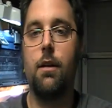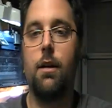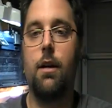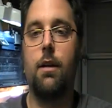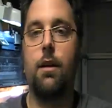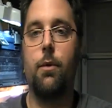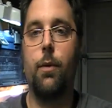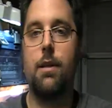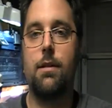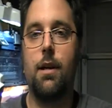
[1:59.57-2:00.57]
I then
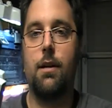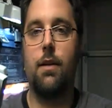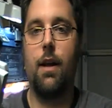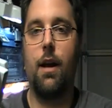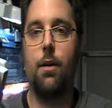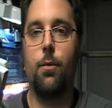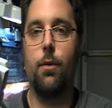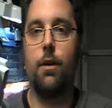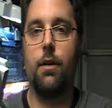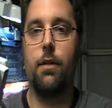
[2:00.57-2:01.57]
wet sanded that with